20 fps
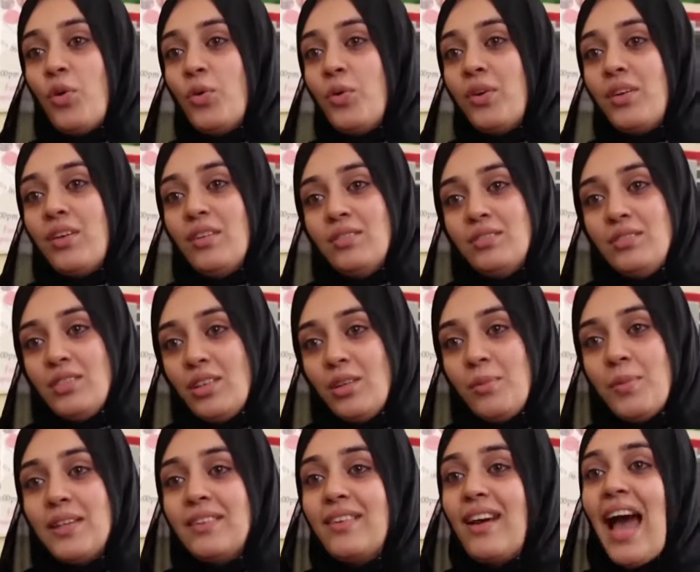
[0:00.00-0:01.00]
followed,
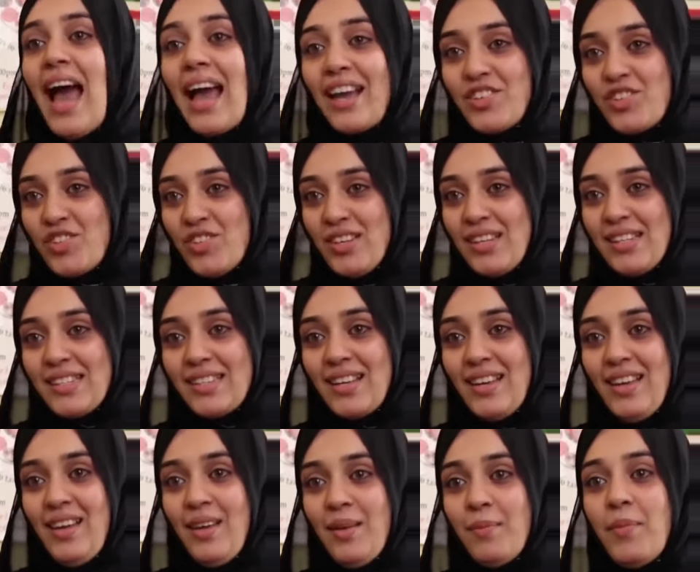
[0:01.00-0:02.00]
you know, by the
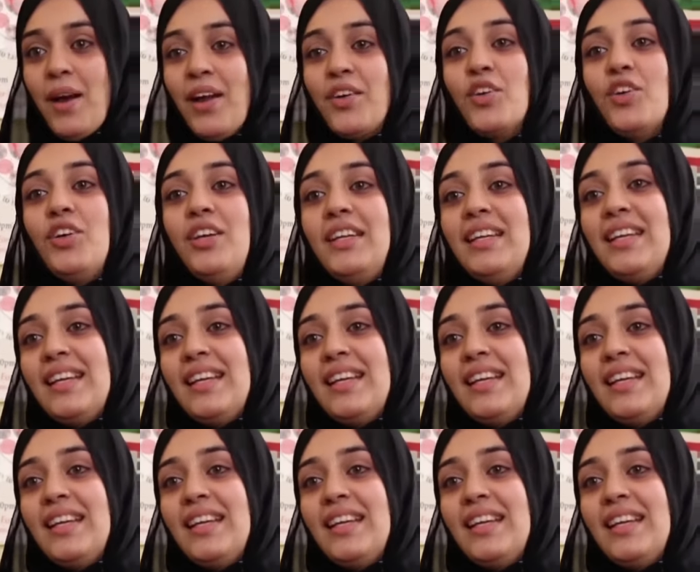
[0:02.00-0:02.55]
actions, by your